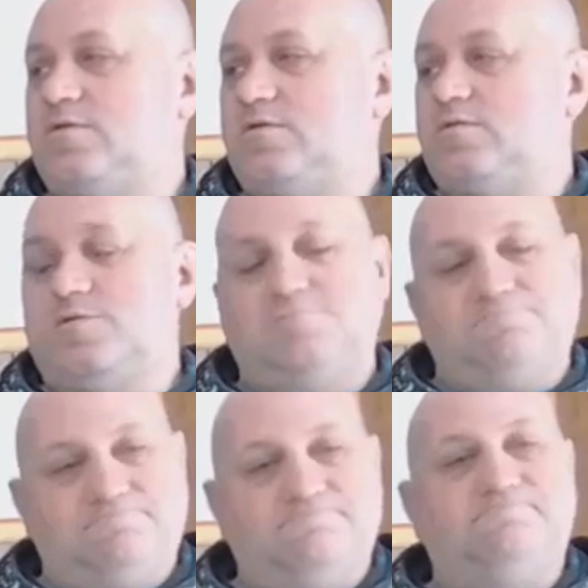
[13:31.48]

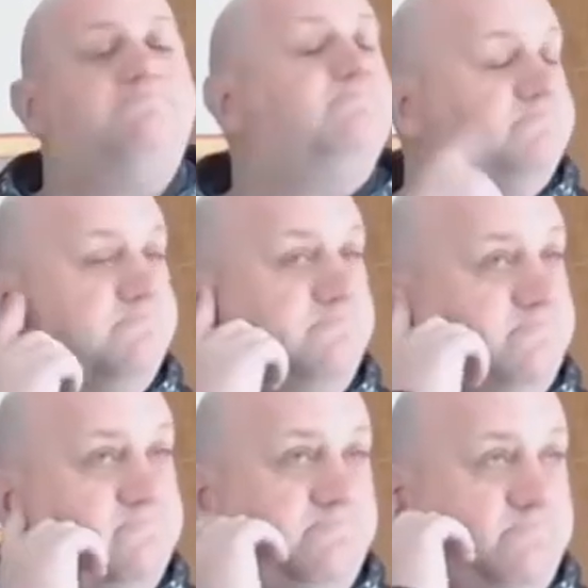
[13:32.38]

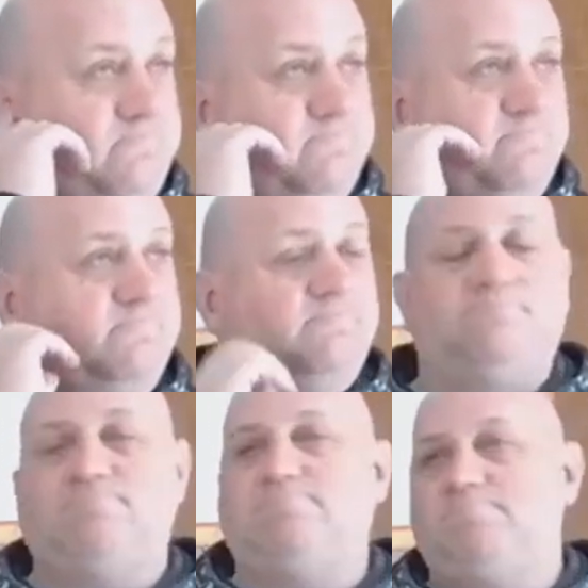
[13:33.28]

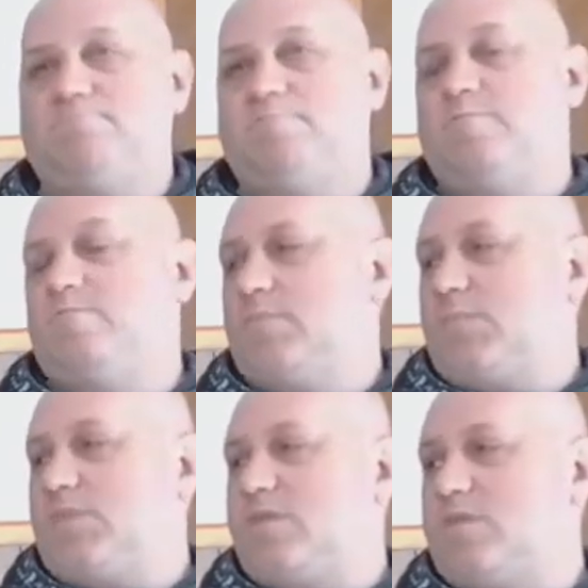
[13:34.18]

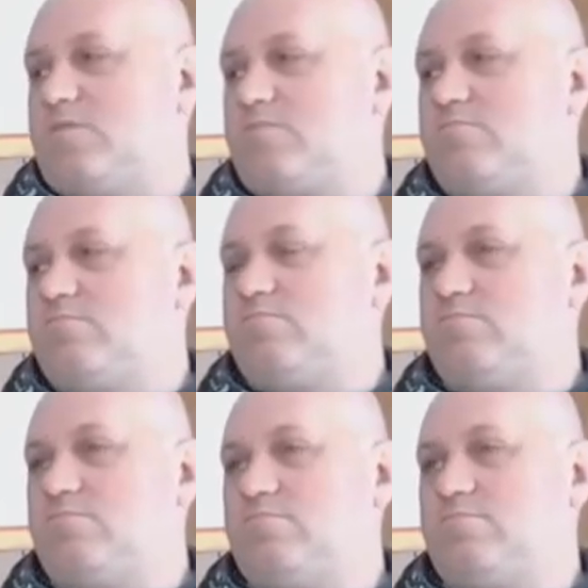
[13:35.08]

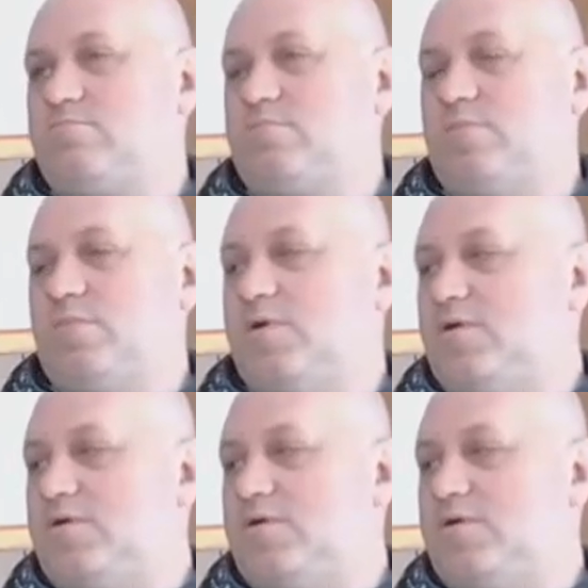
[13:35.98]
(not speaking)